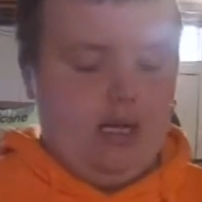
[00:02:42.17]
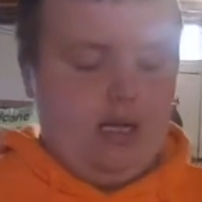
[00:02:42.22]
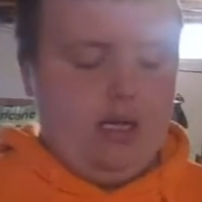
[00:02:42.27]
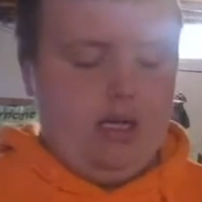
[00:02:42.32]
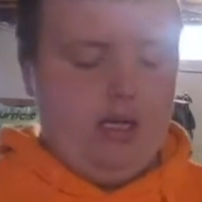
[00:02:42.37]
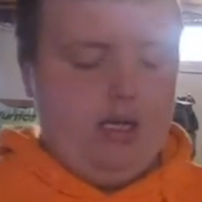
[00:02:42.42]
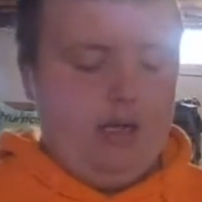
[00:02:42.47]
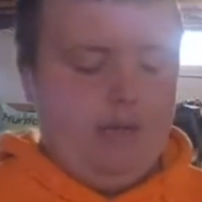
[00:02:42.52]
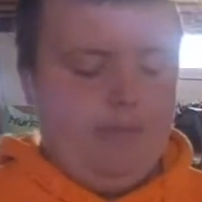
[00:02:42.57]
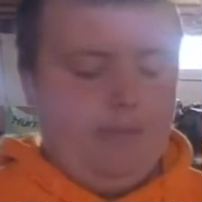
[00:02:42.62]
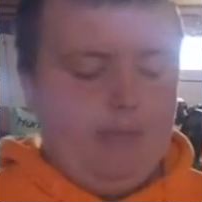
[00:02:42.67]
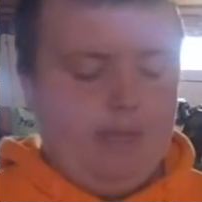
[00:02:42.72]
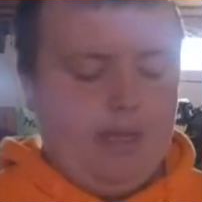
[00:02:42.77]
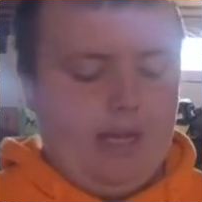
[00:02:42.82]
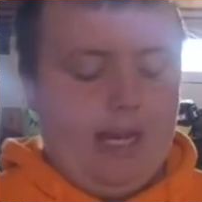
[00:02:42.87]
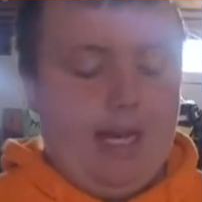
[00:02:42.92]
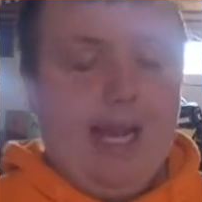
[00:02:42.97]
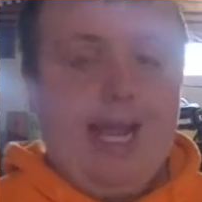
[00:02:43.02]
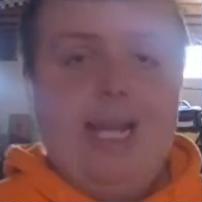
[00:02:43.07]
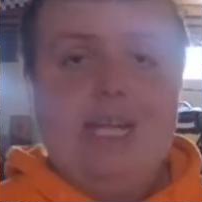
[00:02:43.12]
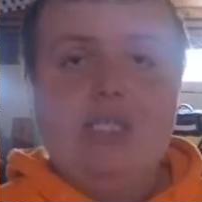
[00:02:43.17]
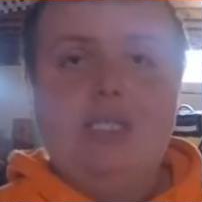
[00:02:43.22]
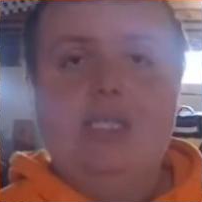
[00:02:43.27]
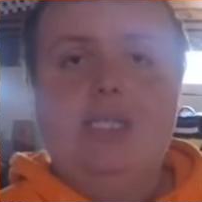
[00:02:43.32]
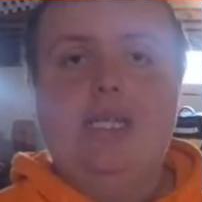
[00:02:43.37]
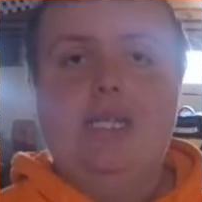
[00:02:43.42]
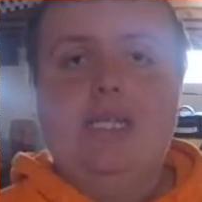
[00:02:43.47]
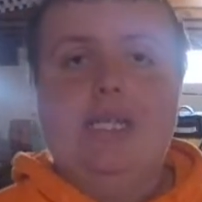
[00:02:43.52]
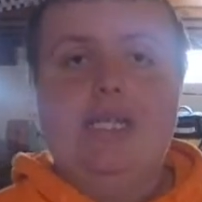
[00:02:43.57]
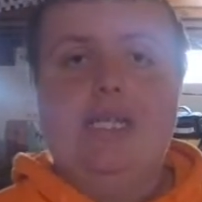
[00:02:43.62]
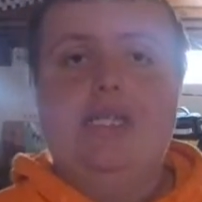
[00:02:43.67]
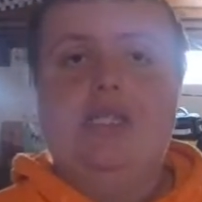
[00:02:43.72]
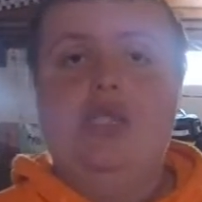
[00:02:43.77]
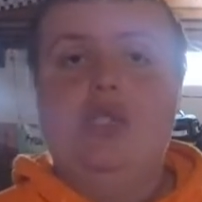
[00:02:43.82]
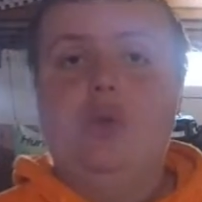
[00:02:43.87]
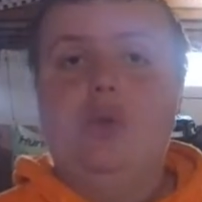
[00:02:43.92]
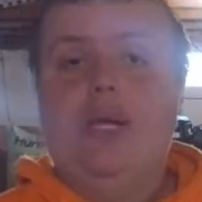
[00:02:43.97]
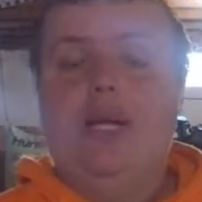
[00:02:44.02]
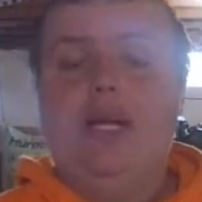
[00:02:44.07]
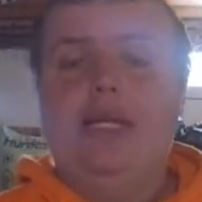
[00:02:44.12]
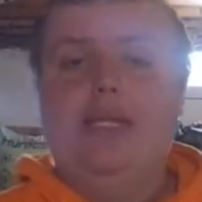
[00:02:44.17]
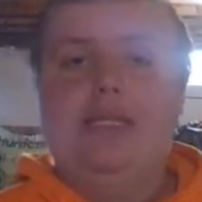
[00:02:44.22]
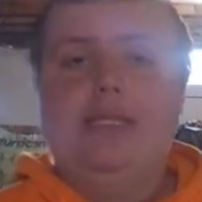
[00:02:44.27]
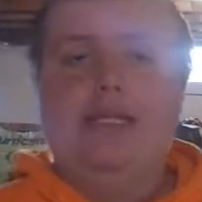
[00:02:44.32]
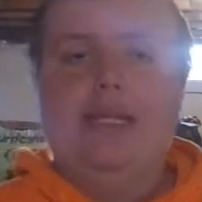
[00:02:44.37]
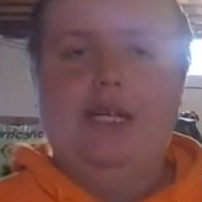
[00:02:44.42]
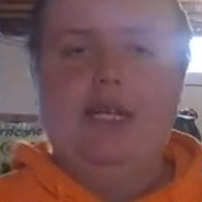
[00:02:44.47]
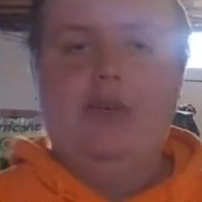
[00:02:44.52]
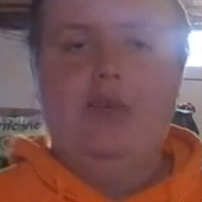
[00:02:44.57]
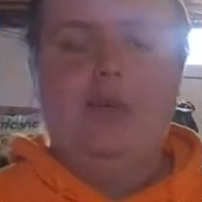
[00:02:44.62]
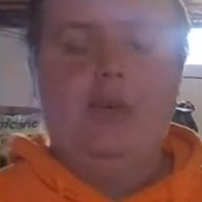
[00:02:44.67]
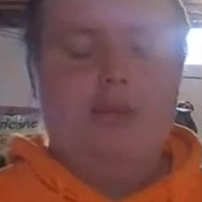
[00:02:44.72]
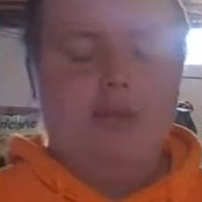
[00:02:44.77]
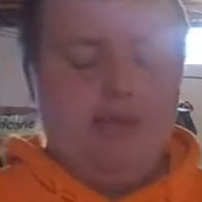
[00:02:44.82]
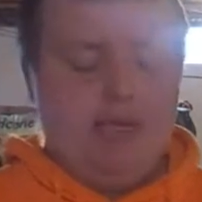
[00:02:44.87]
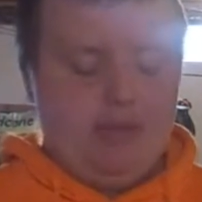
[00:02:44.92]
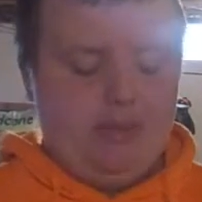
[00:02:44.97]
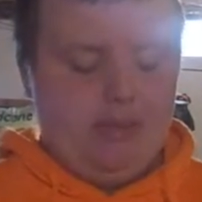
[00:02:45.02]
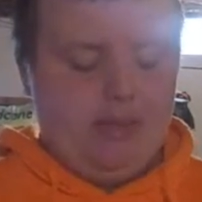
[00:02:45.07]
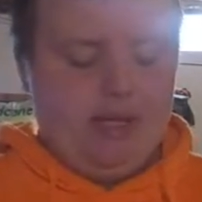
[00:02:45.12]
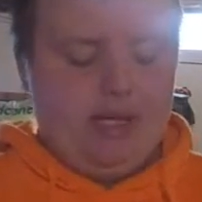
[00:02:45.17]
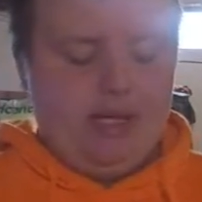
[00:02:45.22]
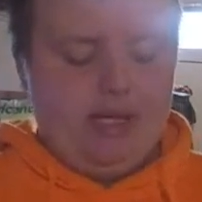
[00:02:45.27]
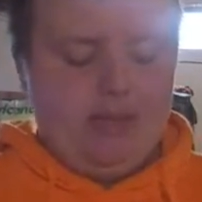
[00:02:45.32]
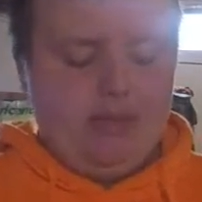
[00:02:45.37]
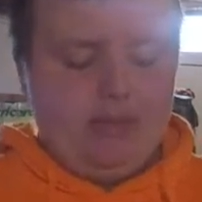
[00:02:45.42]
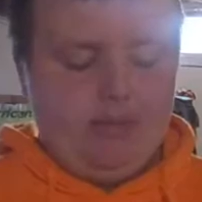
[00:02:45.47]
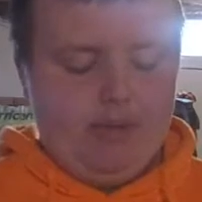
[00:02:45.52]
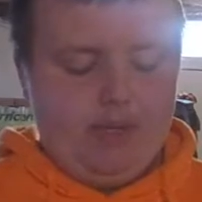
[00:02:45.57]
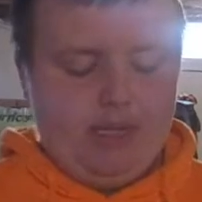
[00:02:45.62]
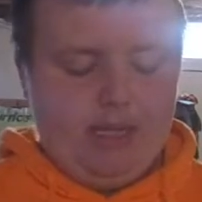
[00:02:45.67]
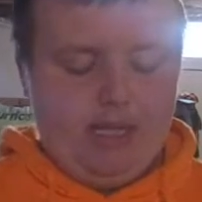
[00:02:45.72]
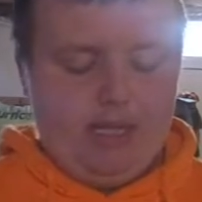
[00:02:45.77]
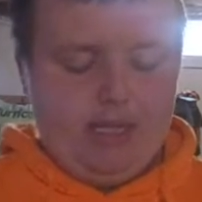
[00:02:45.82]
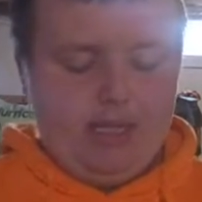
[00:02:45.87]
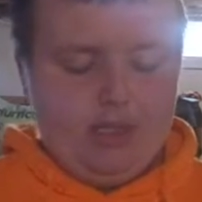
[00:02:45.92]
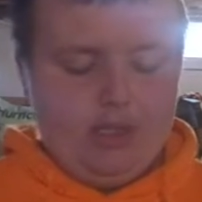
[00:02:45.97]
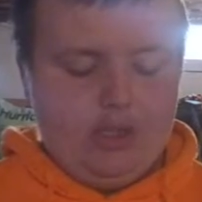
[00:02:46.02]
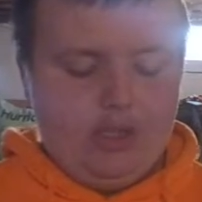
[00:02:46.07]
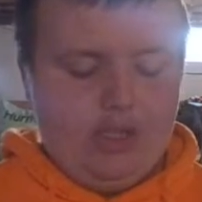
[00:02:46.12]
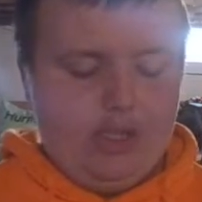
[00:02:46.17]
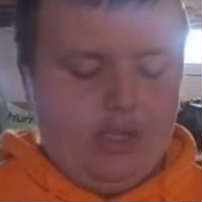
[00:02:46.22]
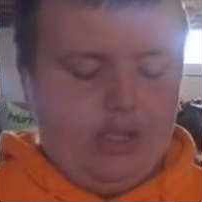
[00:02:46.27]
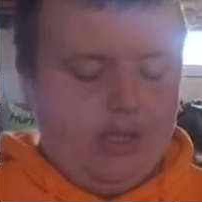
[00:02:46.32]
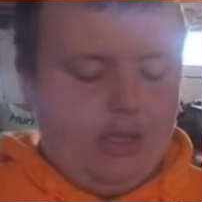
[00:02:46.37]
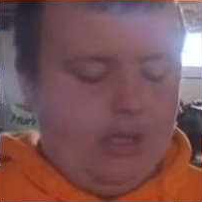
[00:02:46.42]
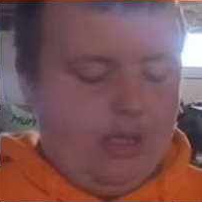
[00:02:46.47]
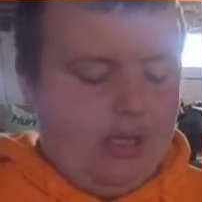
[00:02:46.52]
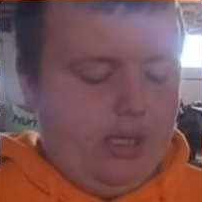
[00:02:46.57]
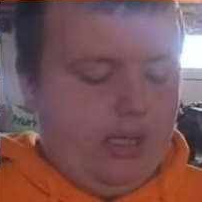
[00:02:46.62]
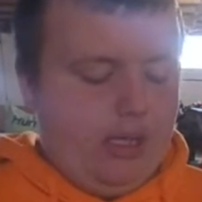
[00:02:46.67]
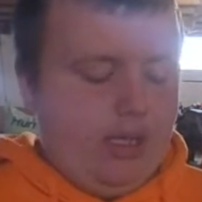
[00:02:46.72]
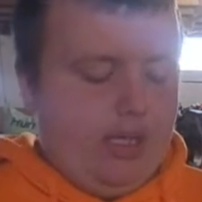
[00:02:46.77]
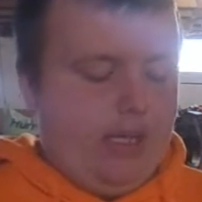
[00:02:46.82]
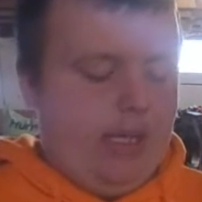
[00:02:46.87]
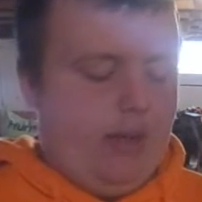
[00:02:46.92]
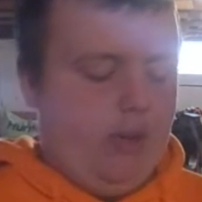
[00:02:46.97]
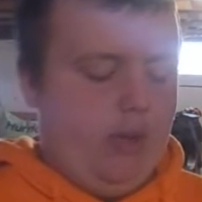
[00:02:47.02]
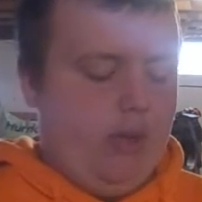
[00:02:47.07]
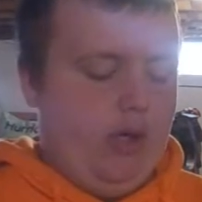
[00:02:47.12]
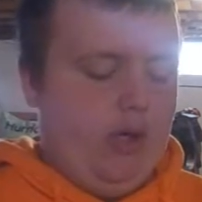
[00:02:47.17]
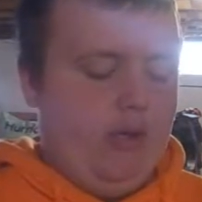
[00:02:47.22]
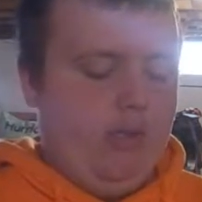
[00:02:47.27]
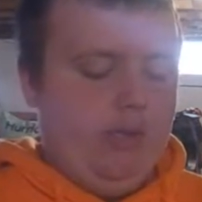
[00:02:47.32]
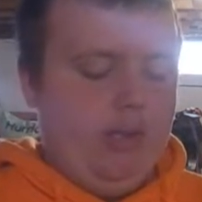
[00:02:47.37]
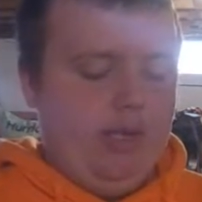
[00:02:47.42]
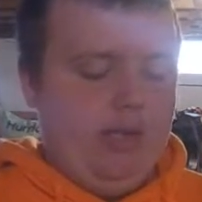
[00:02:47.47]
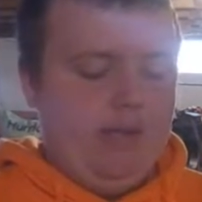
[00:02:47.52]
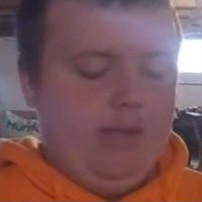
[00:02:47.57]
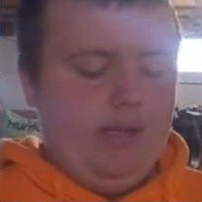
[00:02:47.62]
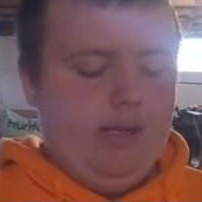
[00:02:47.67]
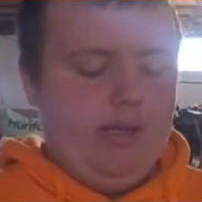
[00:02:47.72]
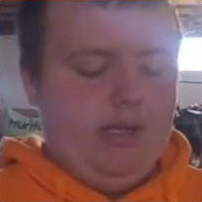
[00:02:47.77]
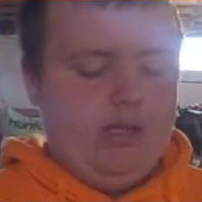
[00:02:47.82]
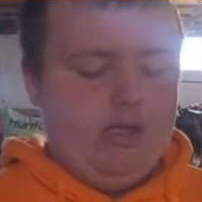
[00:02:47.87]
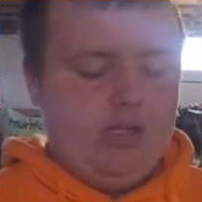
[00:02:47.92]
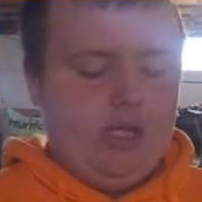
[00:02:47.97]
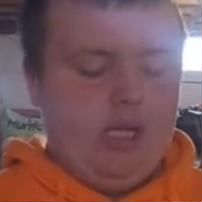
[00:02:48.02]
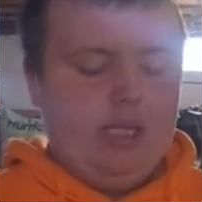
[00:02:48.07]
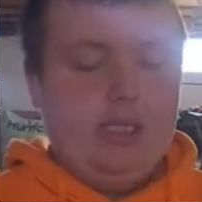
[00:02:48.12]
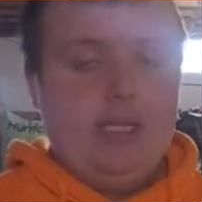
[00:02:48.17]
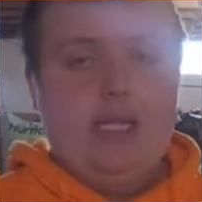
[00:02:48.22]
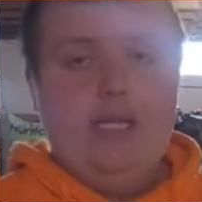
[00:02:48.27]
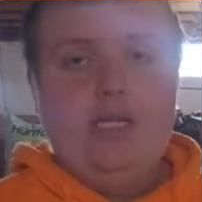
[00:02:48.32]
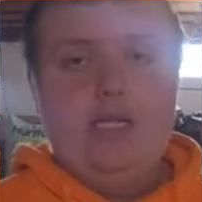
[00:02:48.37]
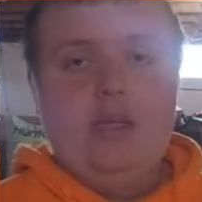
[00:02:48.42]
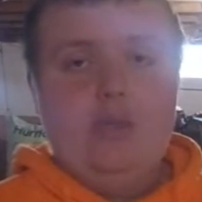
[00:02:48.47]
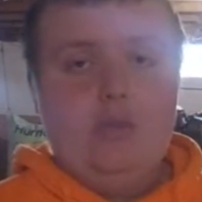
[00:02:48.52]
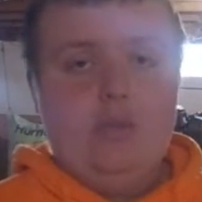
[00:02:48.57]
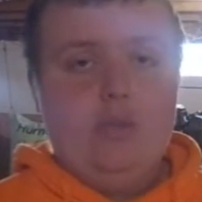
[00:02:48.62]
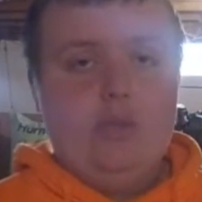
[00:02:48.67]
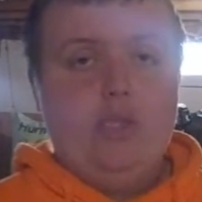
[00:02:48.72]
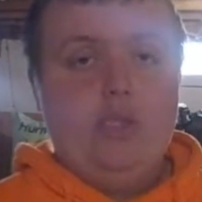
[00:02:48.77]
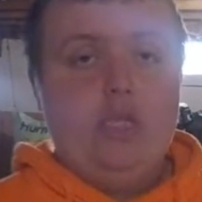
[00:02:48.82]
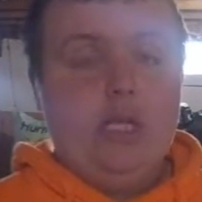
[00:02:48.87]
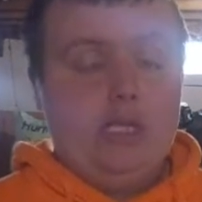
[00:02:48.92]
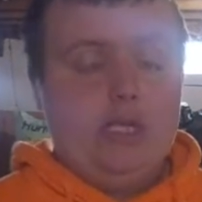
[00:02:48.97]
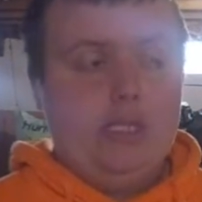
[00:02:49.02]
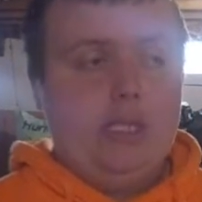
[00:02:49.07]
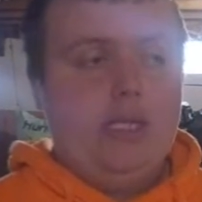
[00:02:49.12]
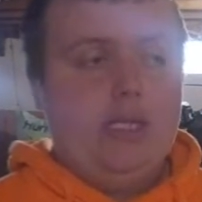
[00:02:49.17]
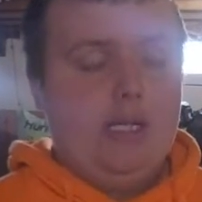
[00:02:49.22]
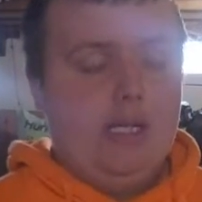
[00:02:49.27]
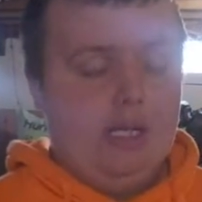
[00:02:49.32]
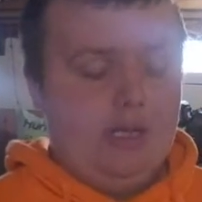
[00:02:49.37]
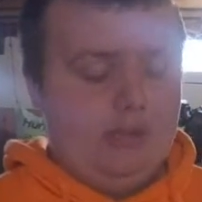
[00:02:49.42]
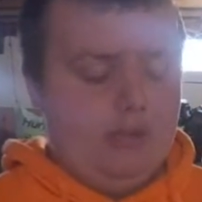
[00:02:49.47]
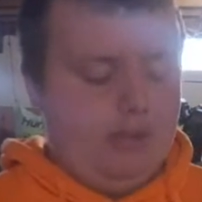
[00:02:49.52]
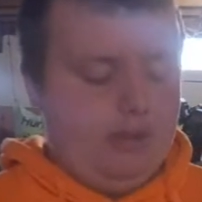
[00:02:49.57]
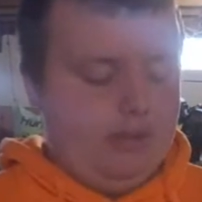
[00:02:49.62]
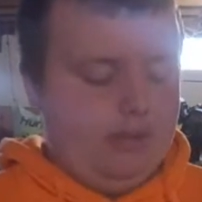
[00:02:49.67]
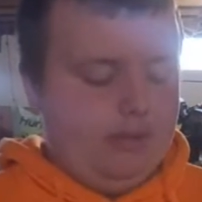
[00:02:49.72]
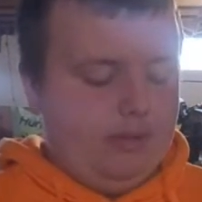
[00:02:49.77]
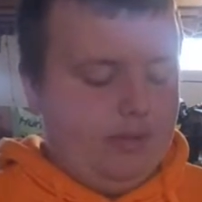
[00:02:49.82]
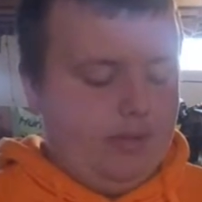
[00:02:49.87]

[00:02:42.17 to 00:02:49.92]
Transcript: I actually did shoot a deer with them at the beginning of this year, and we do believe we shot that deer, but